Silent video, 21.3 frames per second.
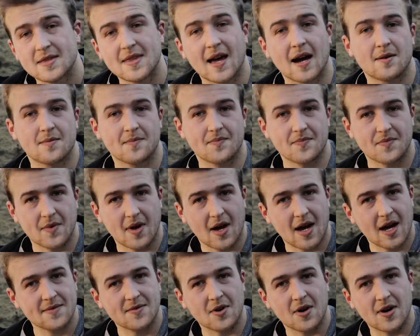Now
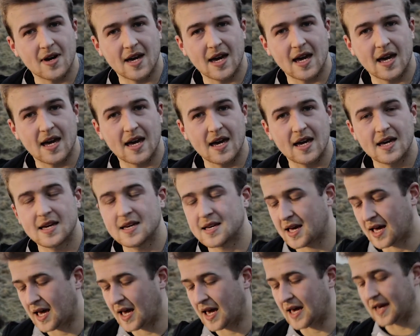I've got here
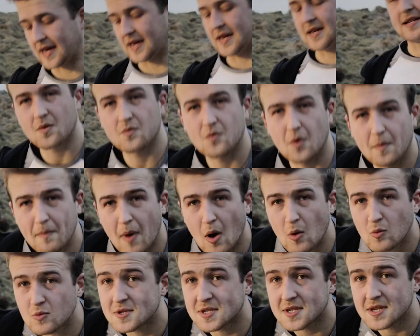a
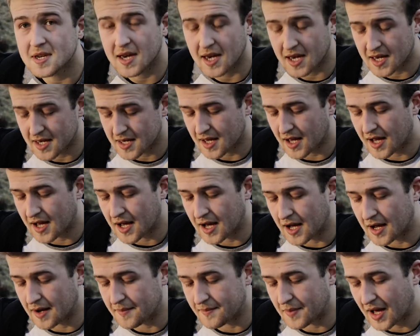remote here,
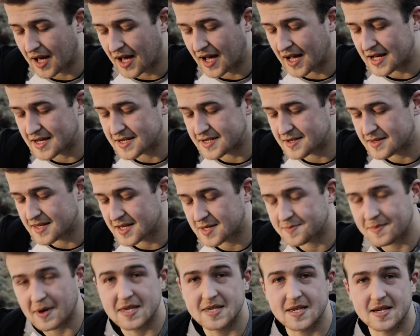and
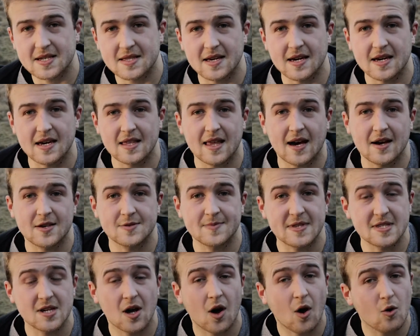this basically allows
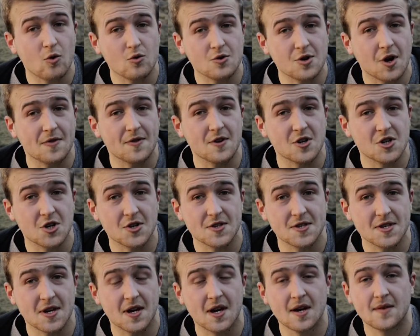me to hold on the
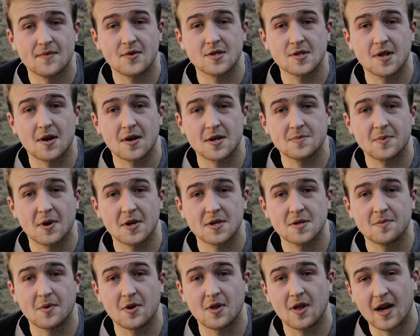shutter for as long as
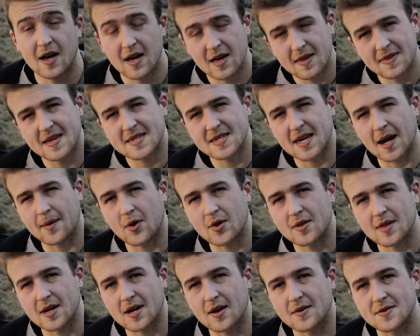possible. This camera
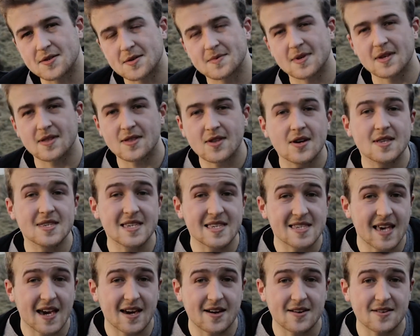only goes up to 30
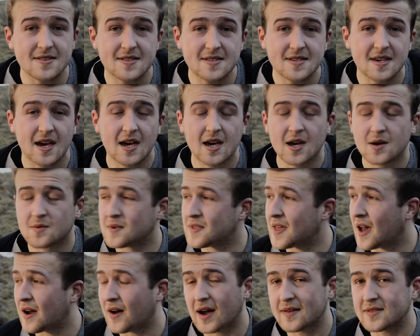seconds
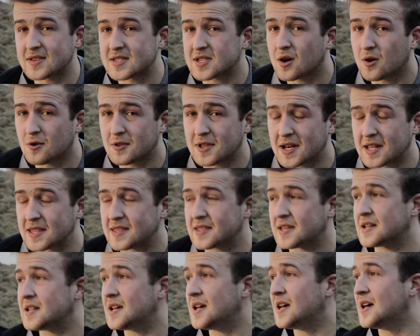without having to hold
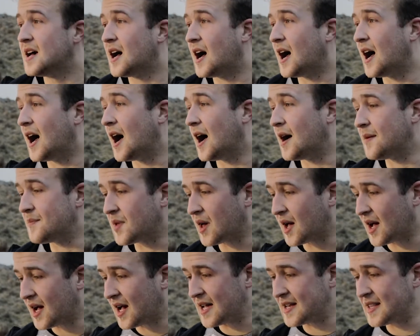anything,
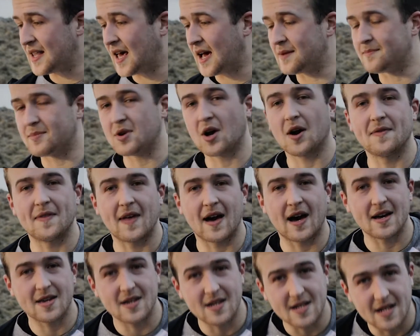and then beyond
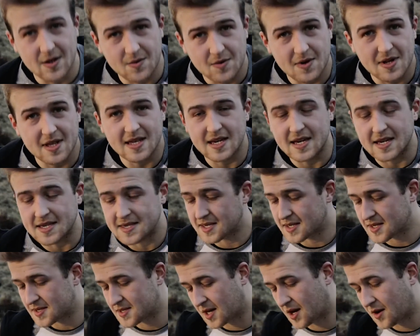that you need one of these.
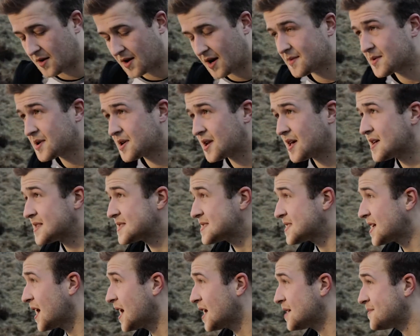So I'm going to
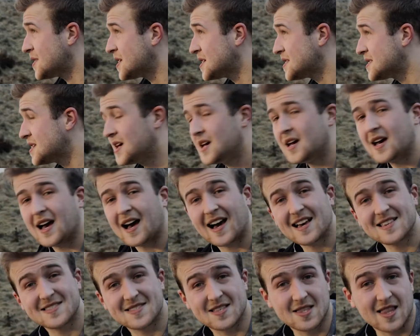time it
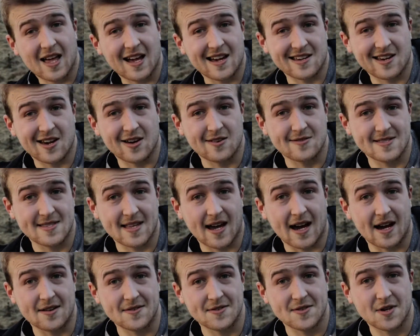as the light goes
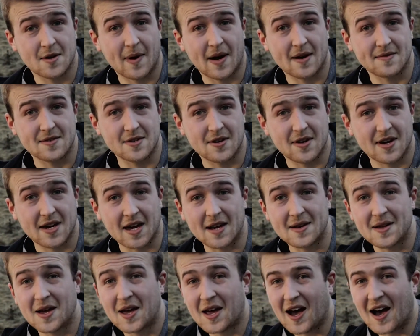down, so I might have to do it
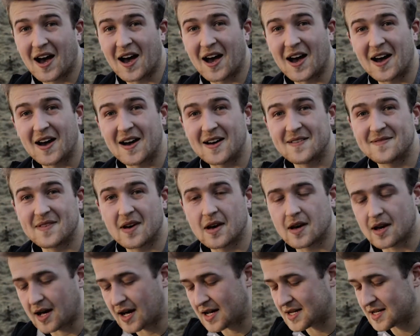again,
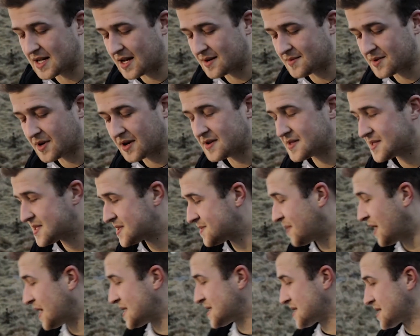and I'm going to
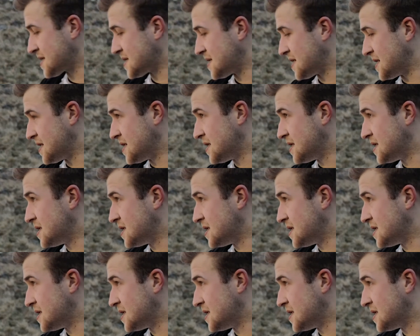basically